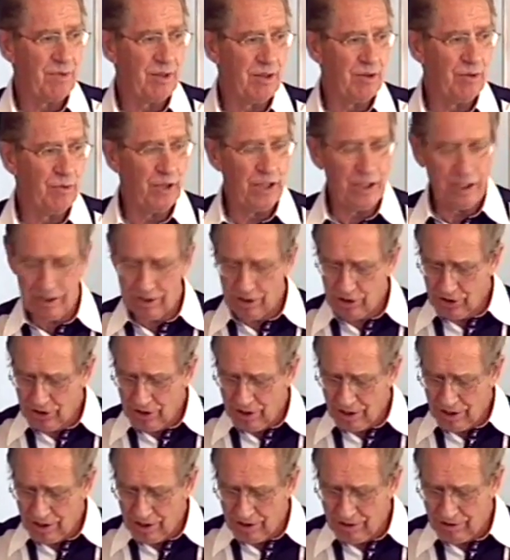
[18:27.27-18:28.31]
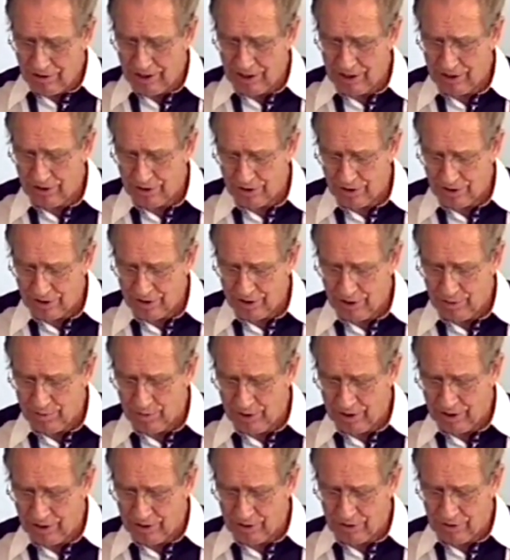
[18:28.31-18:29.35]
We can study Christ's earthly
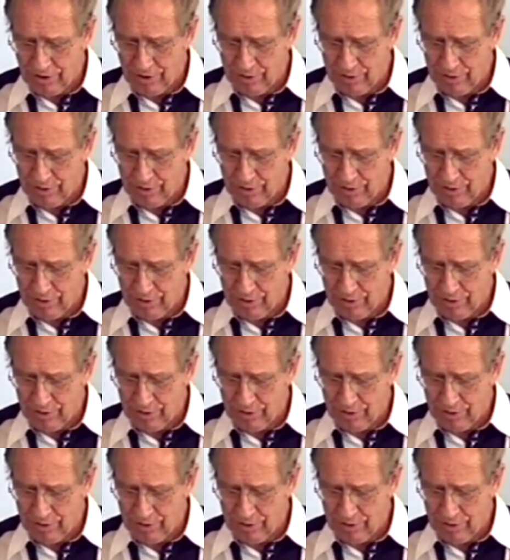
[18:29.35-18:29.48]
ministry,